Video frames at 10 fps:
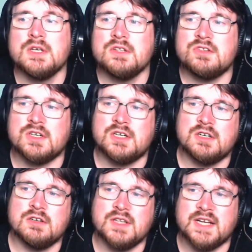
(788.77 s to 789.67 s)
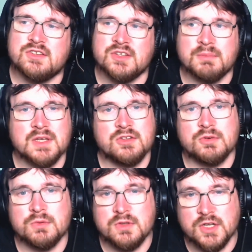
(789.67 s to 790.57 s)
so that's something
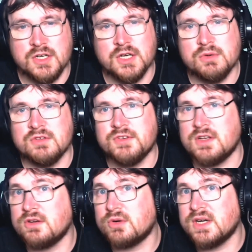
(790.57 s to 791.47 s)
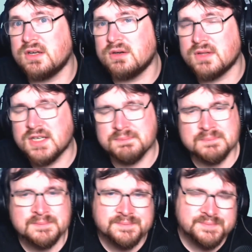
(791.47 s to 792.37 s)
to note if you didn't already know that.
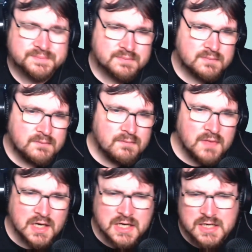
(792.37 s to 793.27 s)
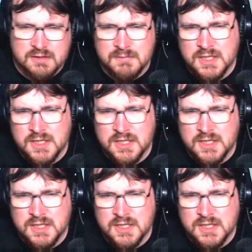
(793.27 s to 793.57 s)
Um,